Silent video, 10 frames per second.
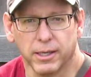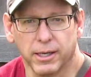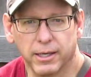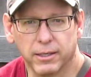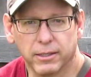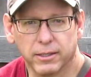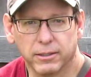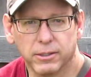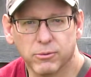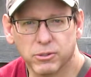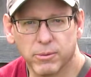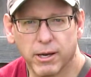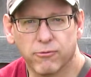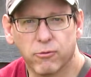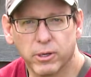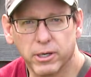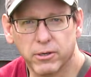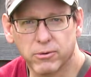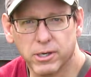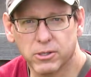and it was about 40
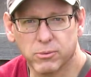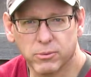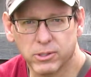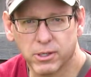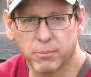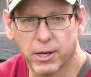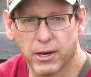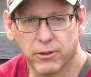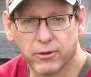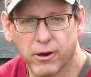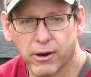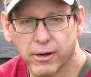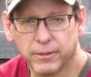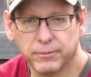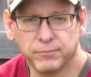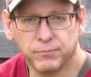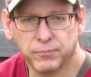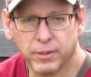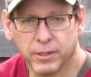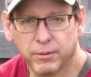degrees when we stepped out of the car.
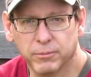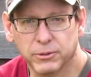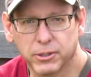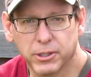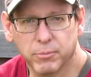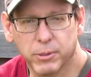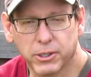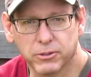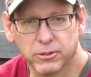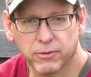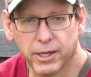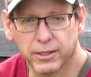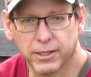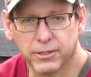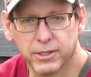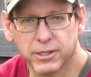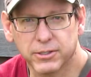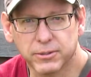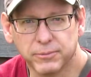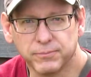Show you the picture of that. That's us.